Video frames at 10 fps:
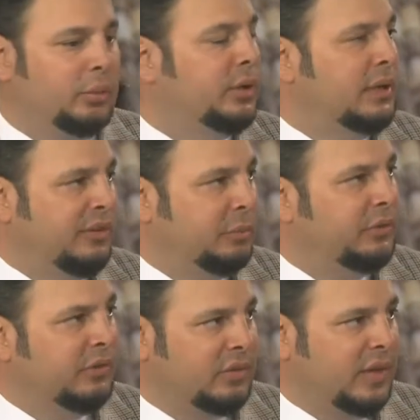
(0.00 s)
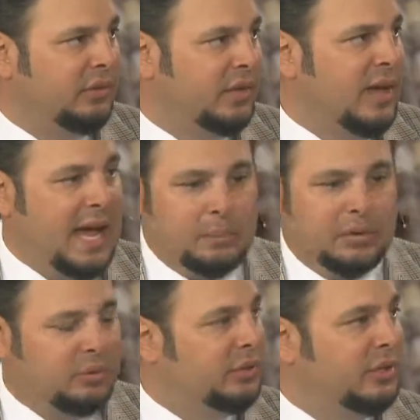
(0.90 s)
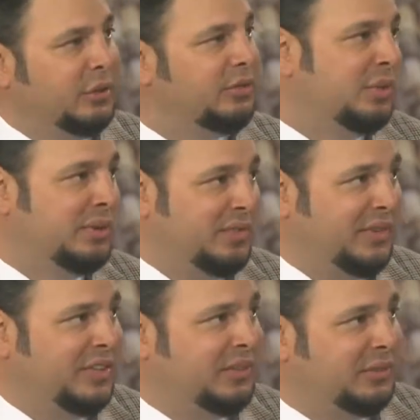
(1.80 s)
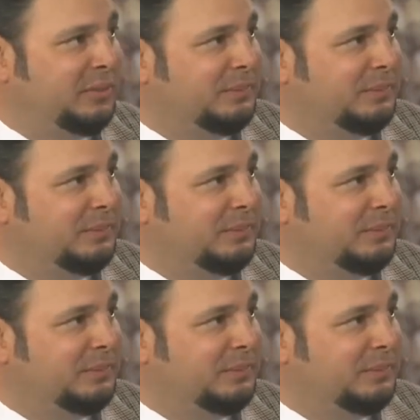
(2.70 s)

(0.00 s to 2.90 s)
a real life business case happens within those 4 or 5 days.